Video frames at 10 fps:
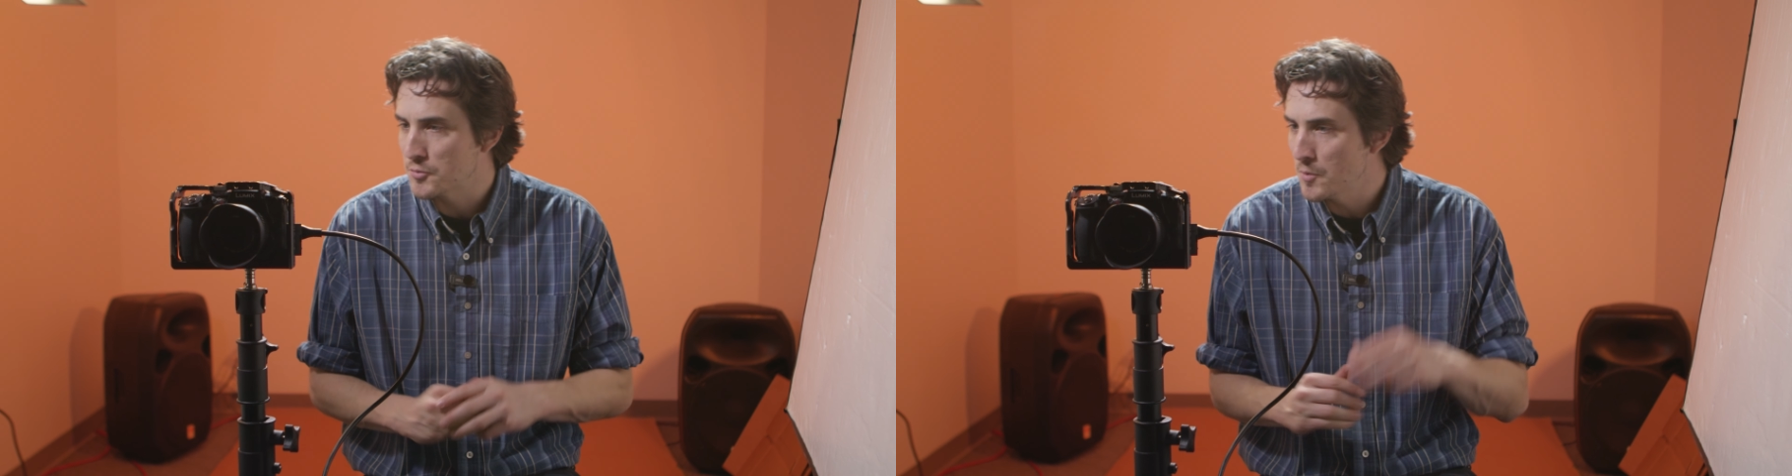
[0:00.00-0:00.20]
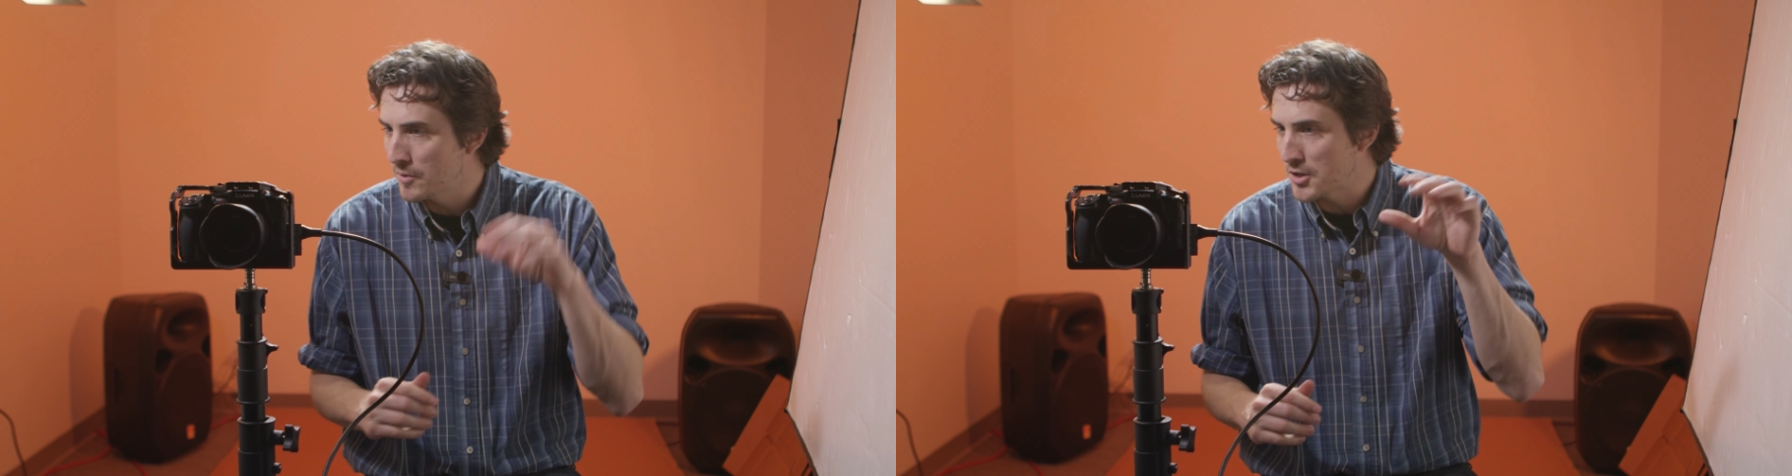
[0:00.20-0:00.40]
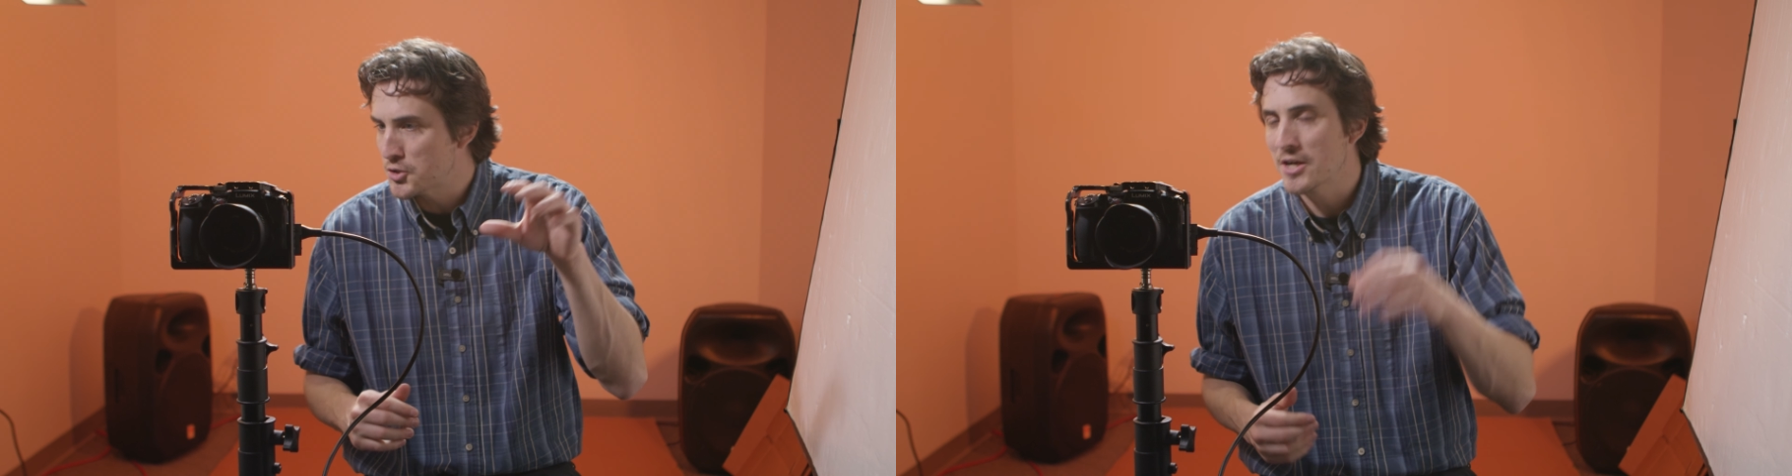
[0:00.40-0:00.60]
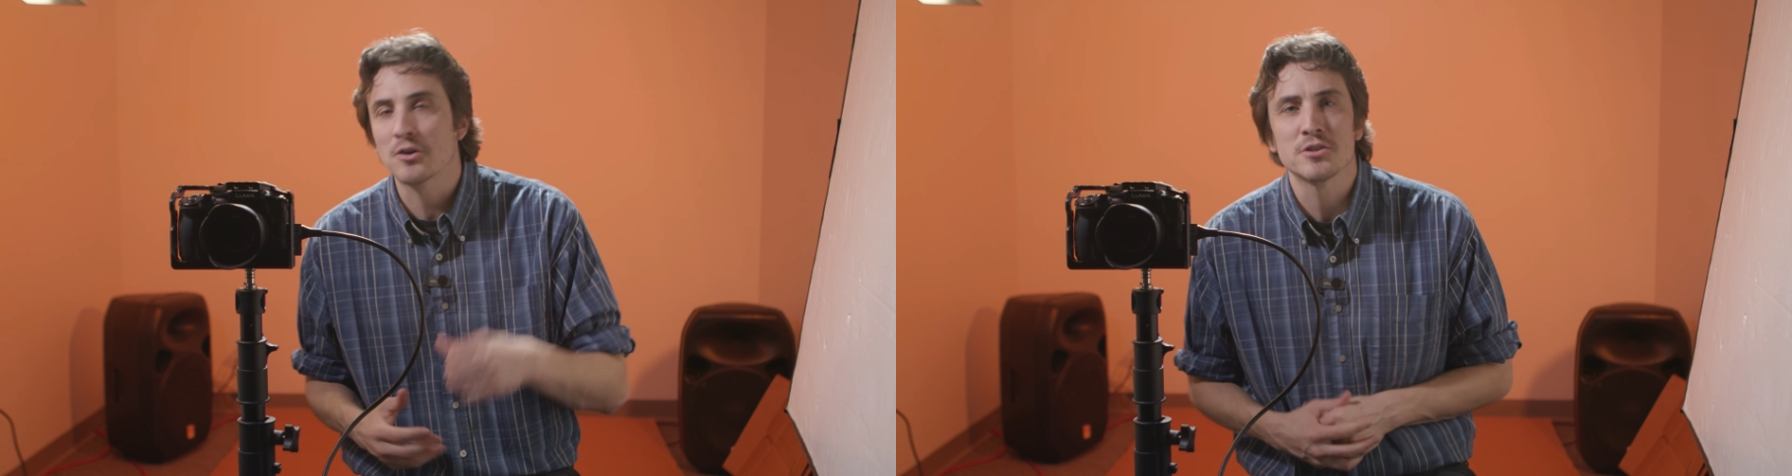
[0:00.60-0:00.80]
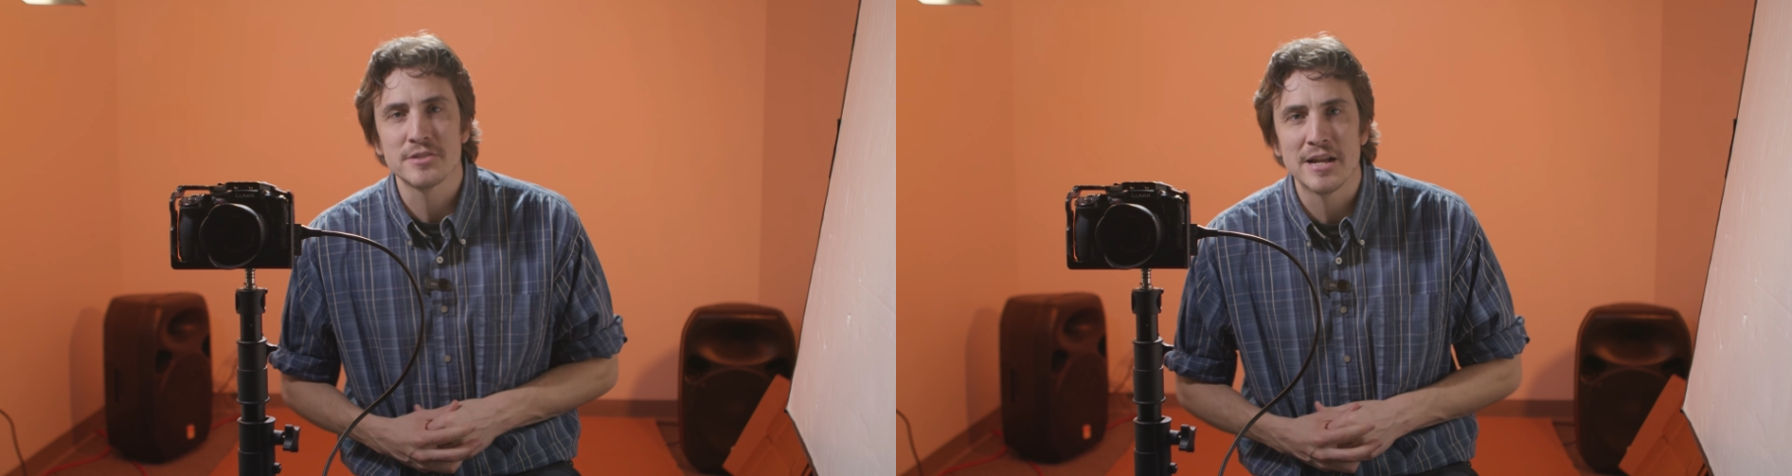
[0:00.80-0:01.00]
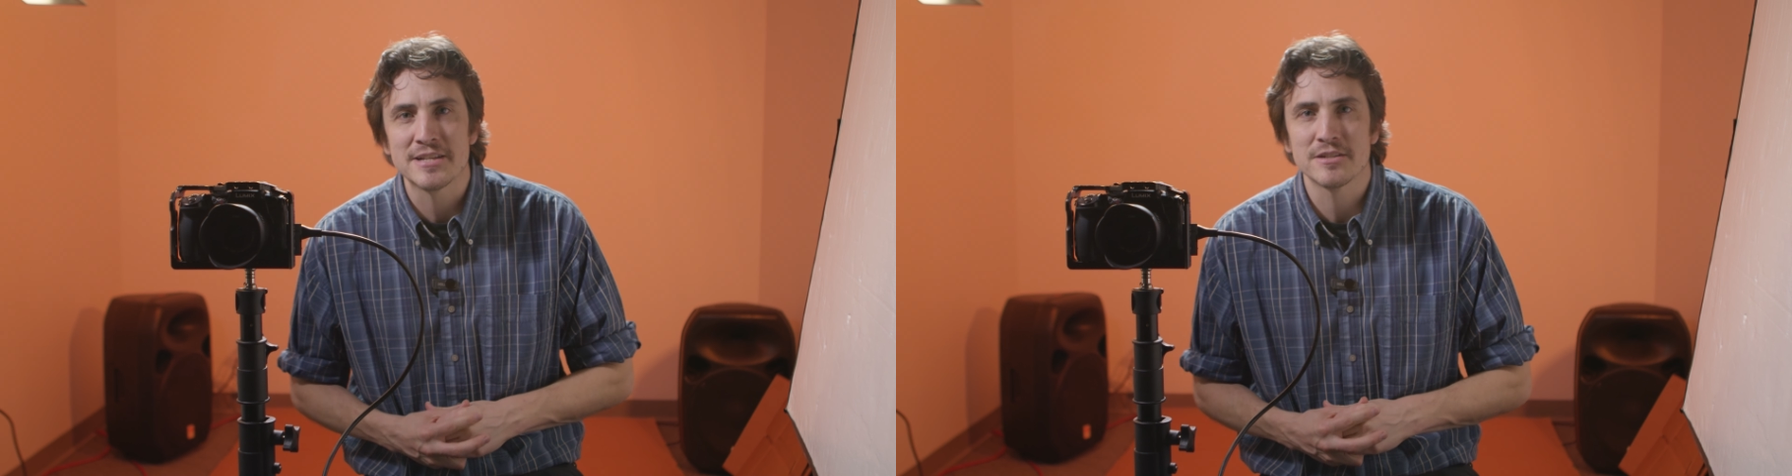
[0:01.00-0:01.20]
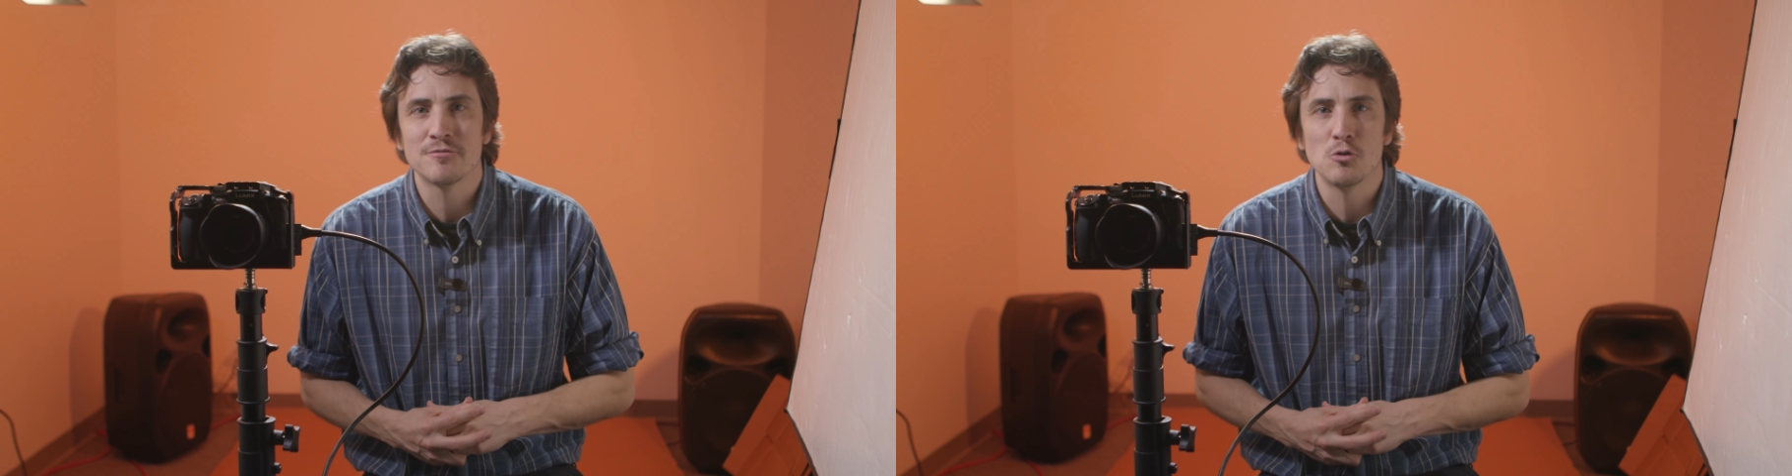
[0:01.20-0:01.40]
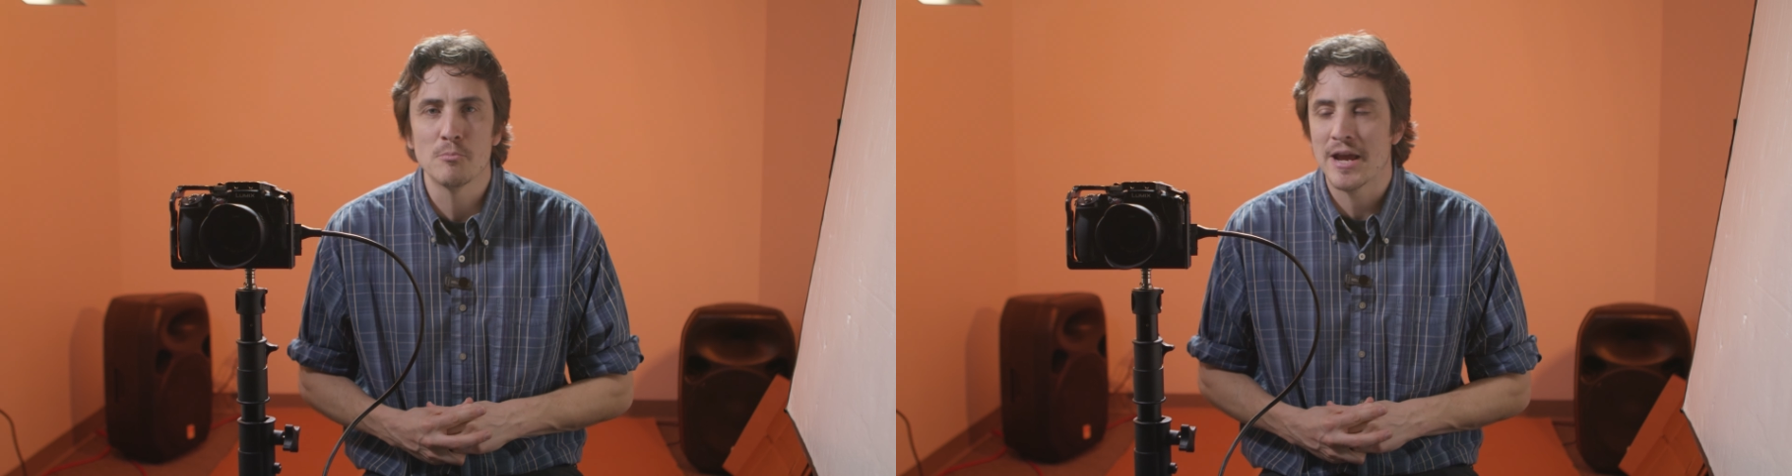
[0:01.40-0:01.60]
We want to check our settings in
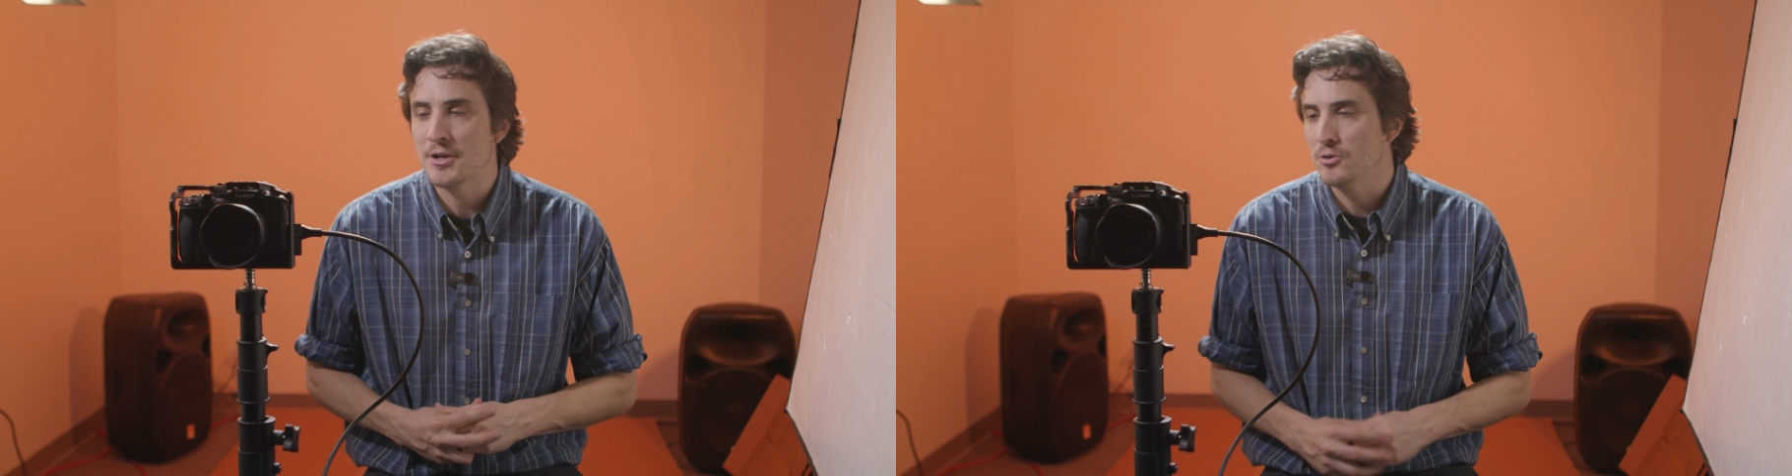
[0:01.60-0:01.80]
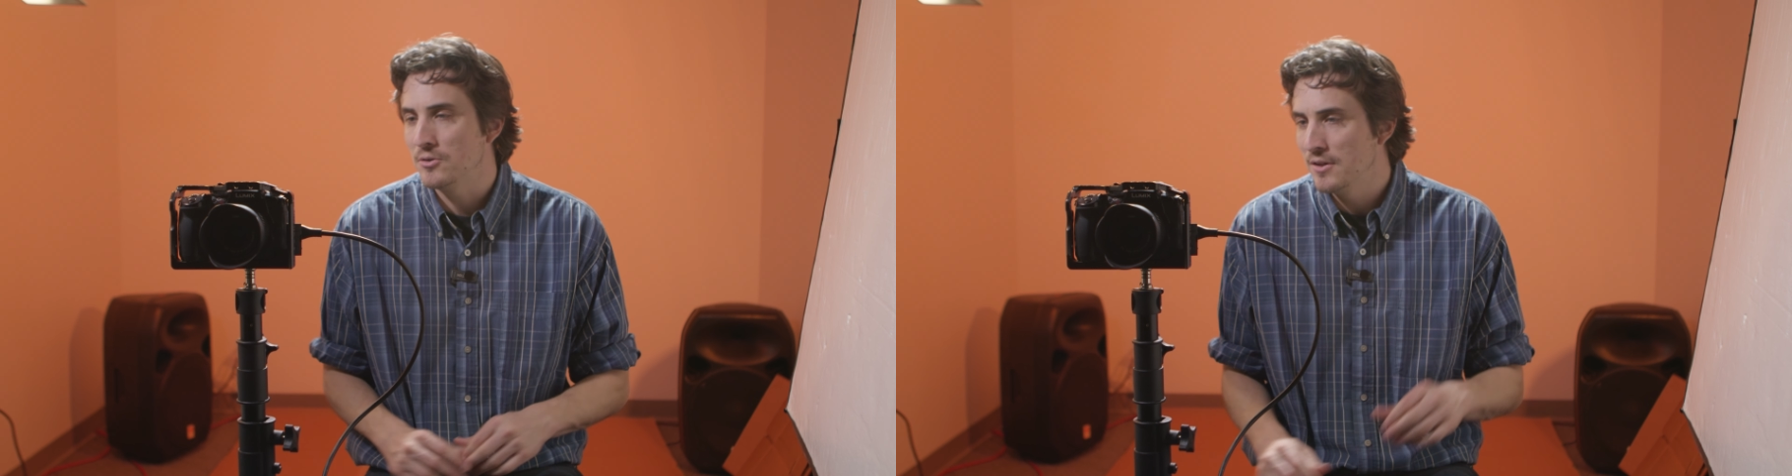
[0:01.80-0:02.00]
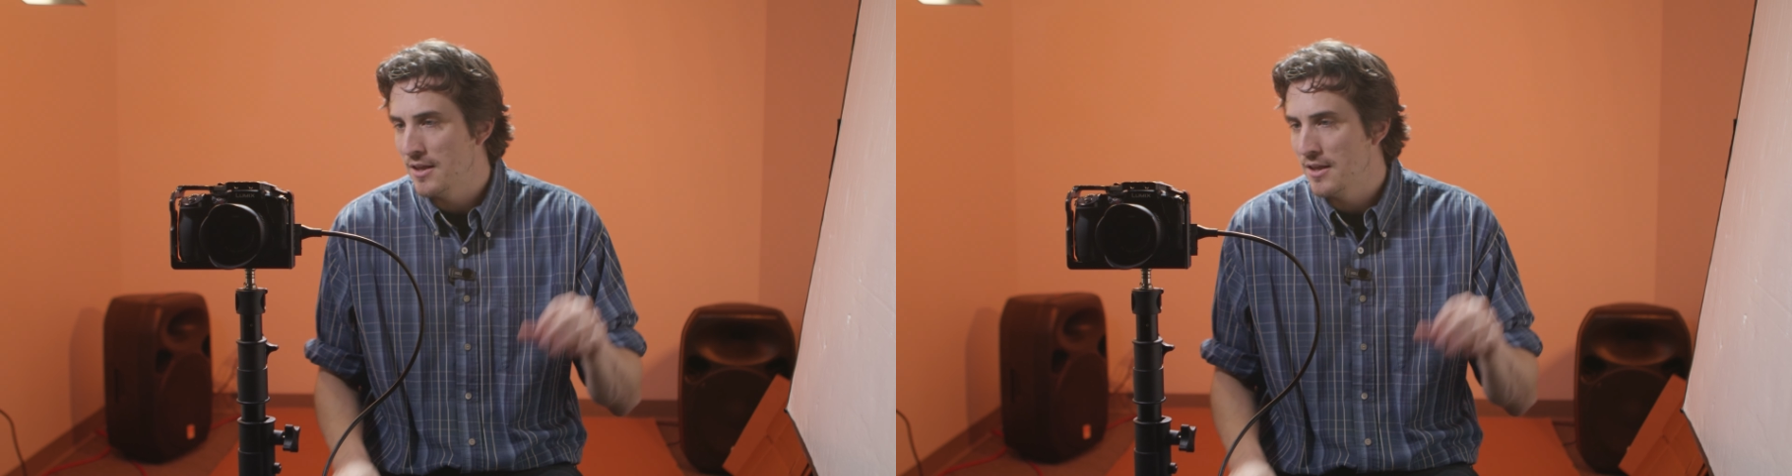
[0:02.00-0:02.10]
full manual.